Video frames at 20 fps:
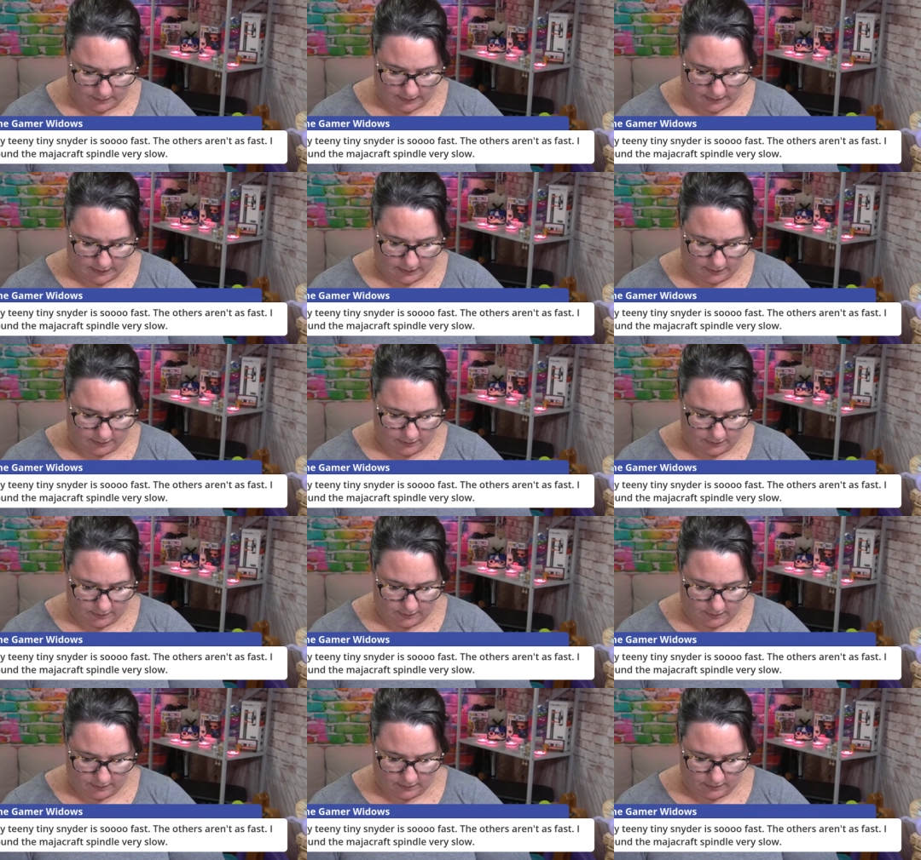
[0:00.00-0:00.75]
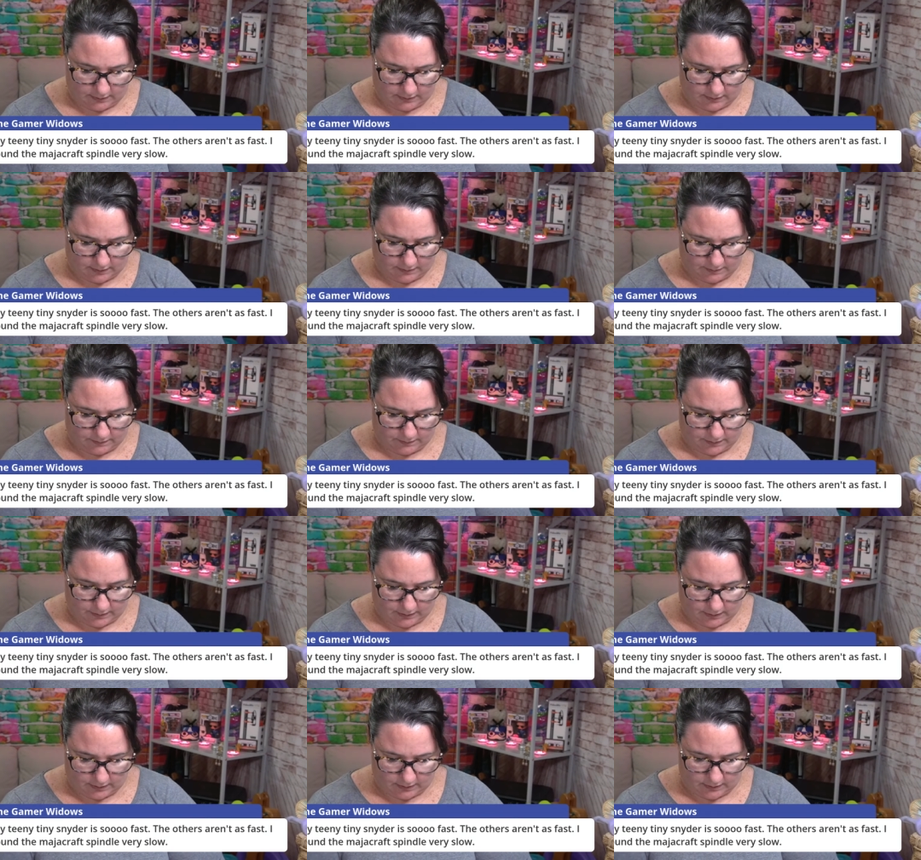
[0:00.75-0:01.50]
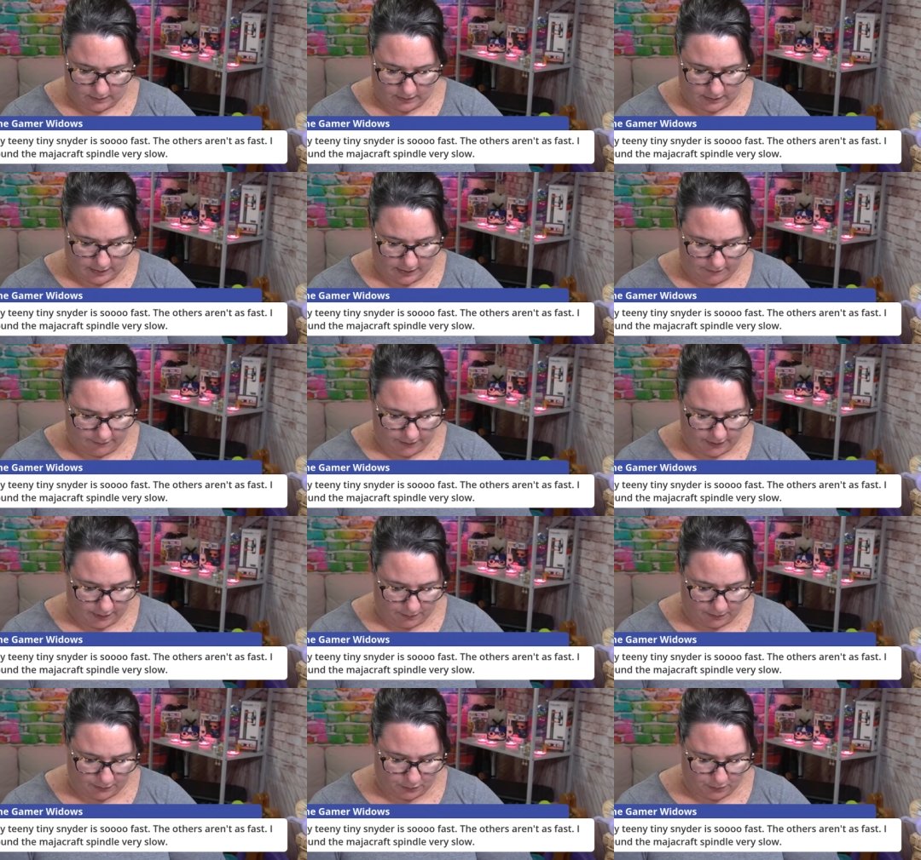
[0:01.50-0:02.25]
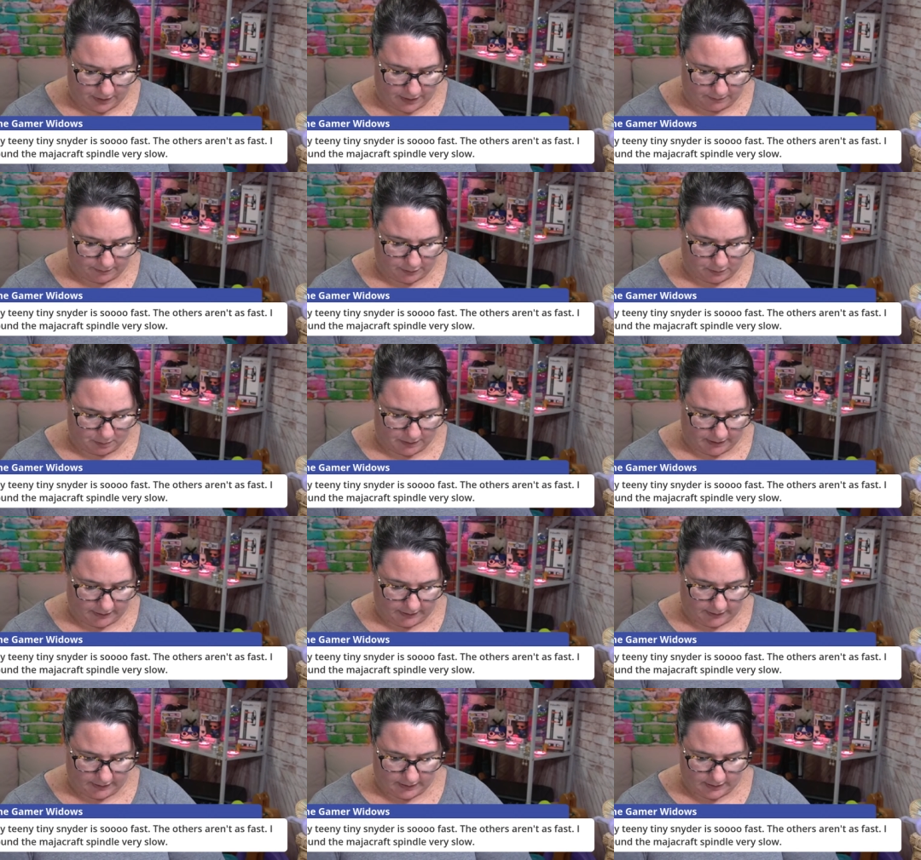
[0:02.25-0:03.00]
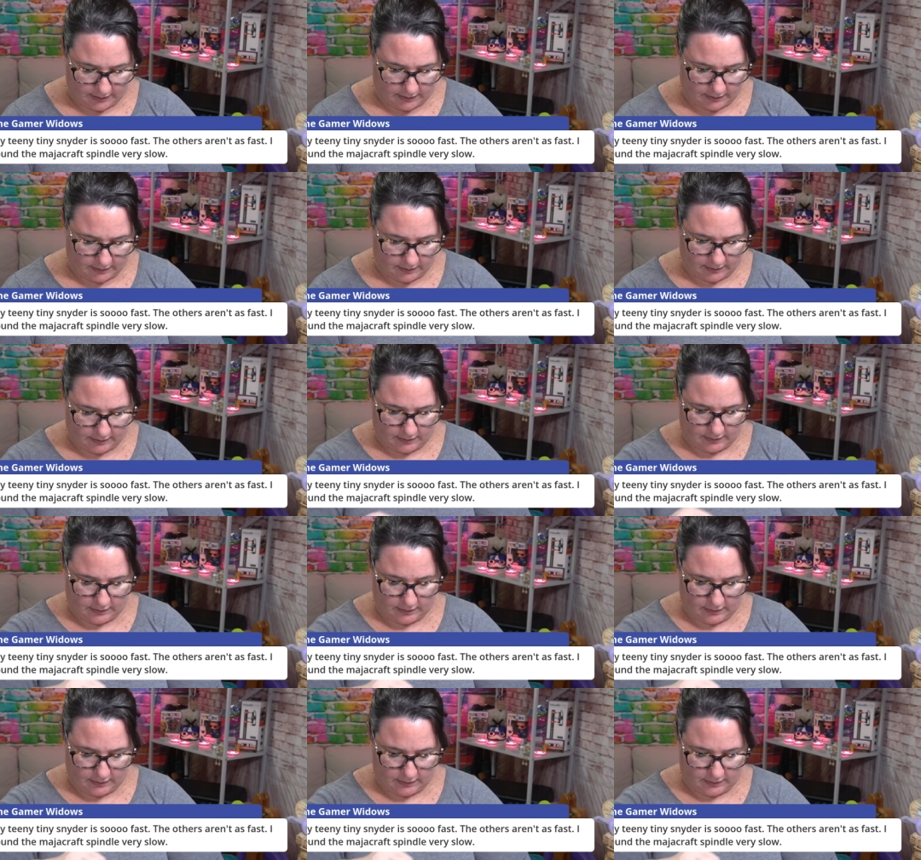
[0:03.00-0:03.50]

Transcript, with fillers: Hang on. I don't even know which way I'm spinning the yarn.